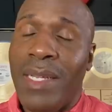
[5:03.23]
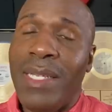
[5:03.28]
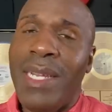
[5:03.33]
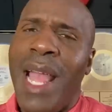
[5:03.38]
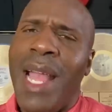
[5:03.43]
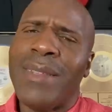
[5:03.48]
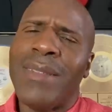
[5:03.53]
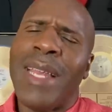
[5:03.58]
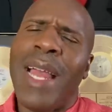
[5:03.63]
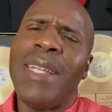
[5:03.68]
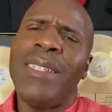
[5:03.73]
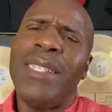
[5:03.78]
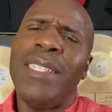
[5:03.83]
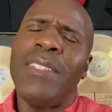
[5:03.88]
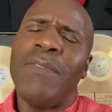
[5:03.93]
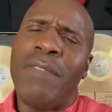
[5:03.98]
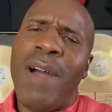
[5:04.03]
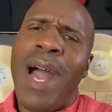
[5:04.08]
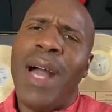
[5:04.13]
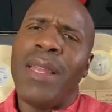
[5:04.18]
She acts like
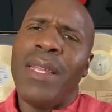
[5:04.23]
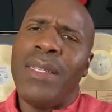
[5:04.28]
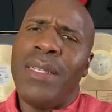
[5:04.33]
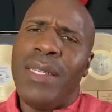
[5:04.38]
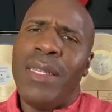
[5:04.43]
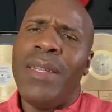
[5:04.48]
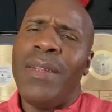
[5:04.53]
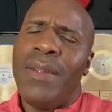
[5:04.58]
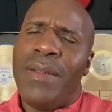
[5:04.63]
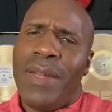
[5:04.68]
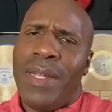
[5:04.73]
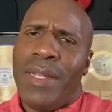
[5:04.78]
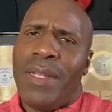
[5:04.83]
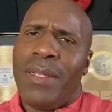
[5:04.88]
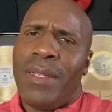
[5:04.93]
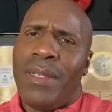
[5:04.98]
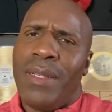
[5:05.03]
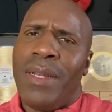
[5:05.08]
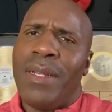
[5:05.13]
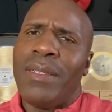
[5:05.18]
she's volunteering
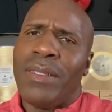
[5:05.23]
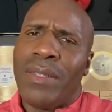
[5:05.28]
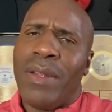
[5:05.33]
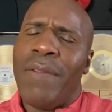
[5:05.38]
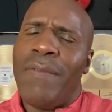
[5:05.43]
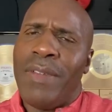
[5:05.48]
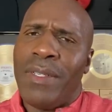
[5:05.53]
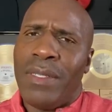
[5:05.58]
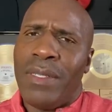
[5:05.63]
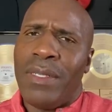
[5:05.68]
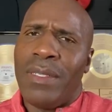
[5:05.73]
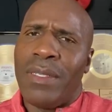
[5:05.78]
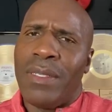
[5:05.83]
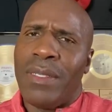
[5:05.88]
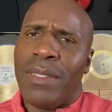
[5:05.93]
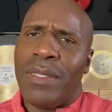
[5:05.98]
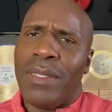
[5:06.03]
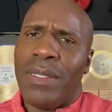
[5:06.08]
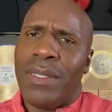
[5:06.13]
her services.